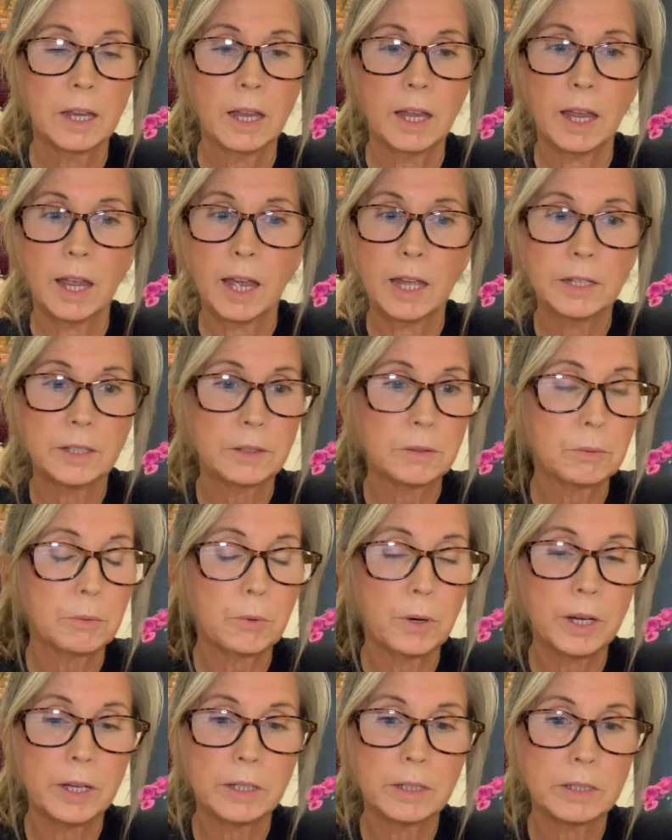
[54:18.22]
And it's
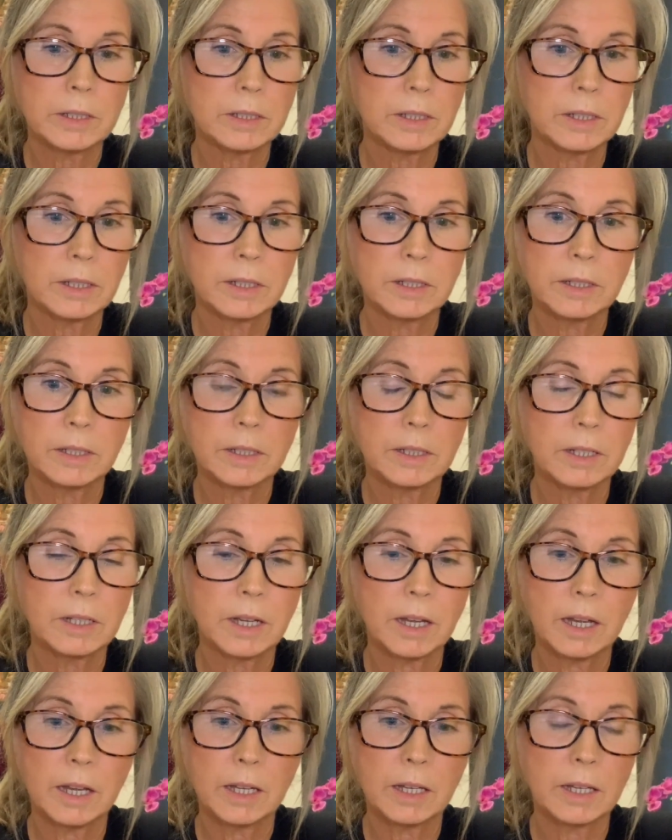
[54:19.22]
what
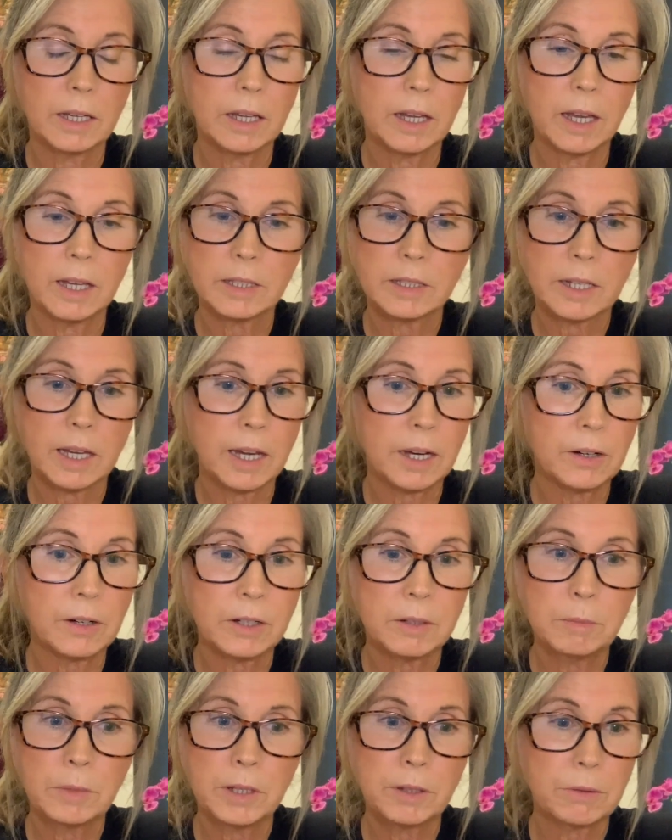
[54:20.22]
has
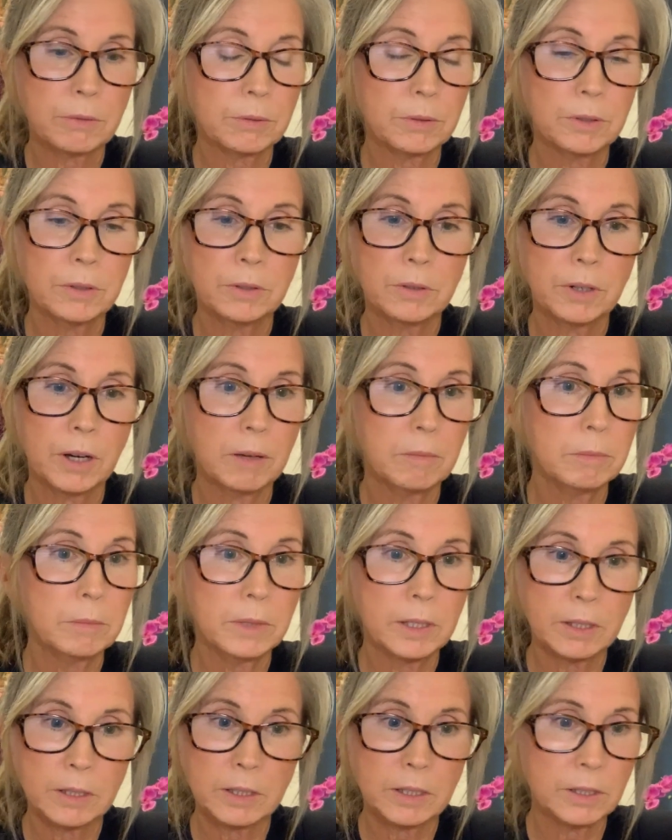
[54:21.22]
carried me through a
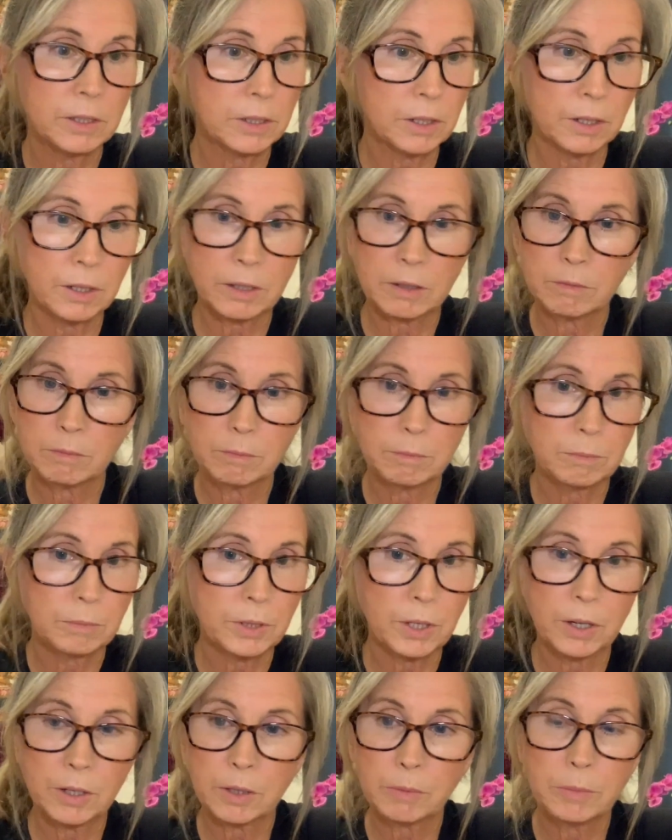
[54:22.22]
million dark
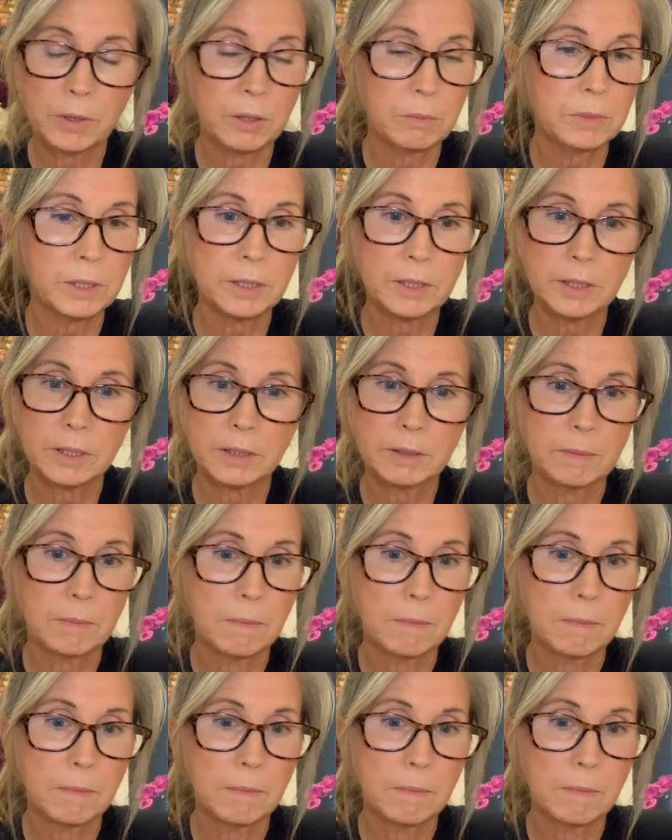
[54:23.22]
moments.